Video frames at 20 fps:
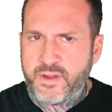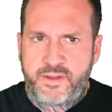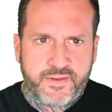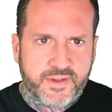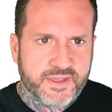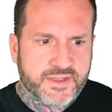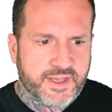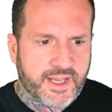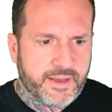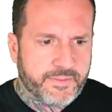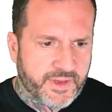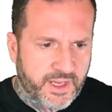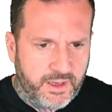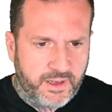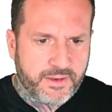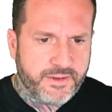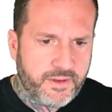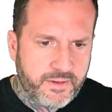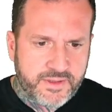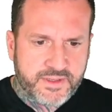look the same they
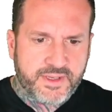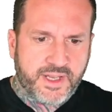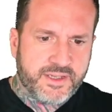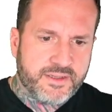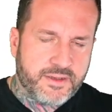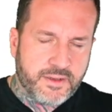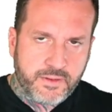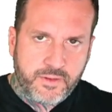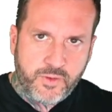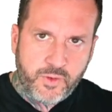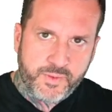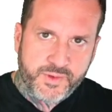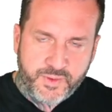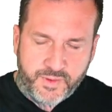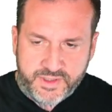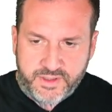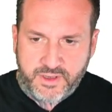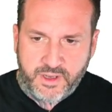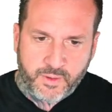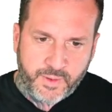all use nested loops
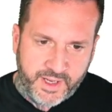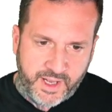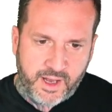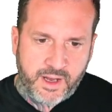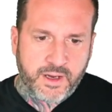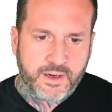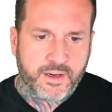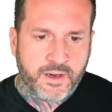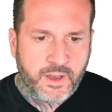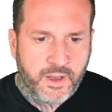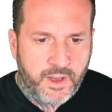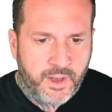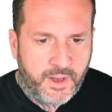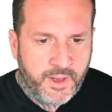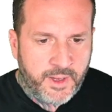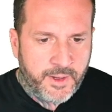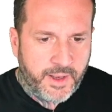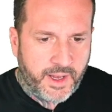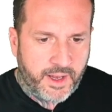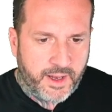what's going on
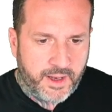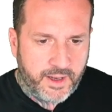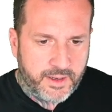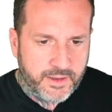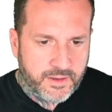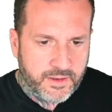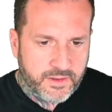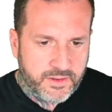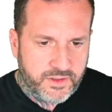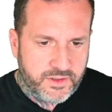uh,